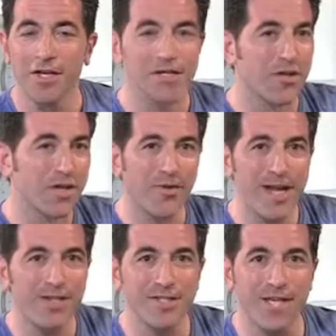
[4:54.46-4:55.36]
So the
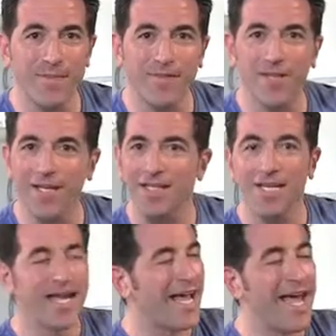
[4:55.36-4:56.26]
grander scheme of things,
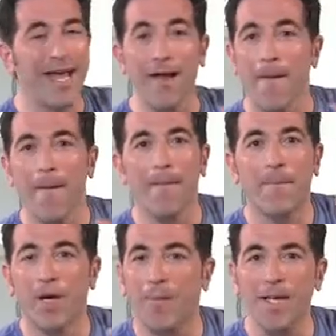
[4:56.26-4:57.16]
hey,
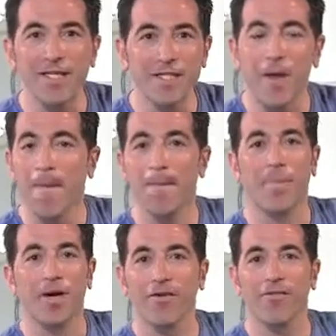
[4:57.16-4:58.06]
burpees,
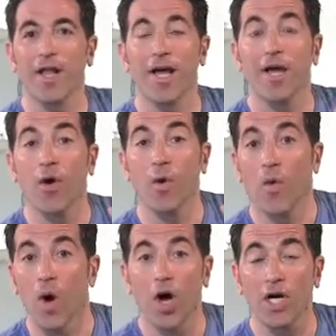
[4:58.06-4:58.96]
butterfly,
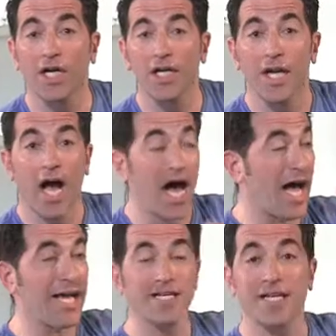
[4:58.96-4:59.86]
walk,
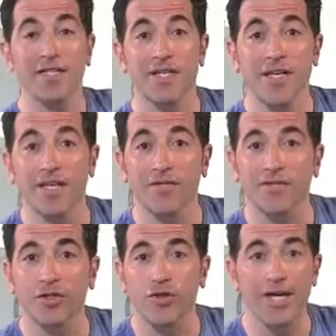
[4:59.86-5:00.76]
high-intensity
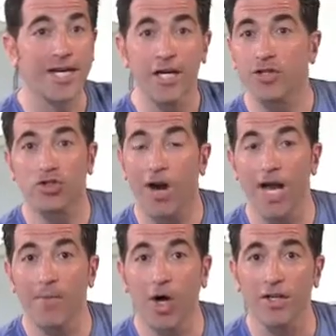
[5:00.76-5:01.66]
interval training, try
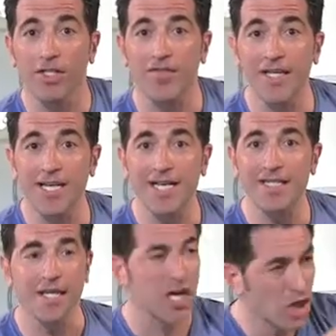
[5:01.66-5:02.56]
them all. It's
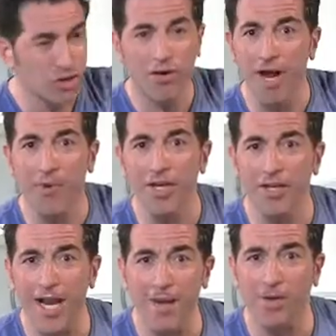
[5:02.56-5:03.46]
fantastic. Try what your
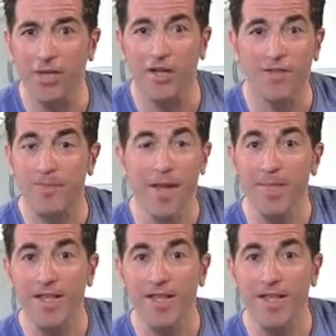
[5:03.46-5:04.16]
neighbor loves. Maybe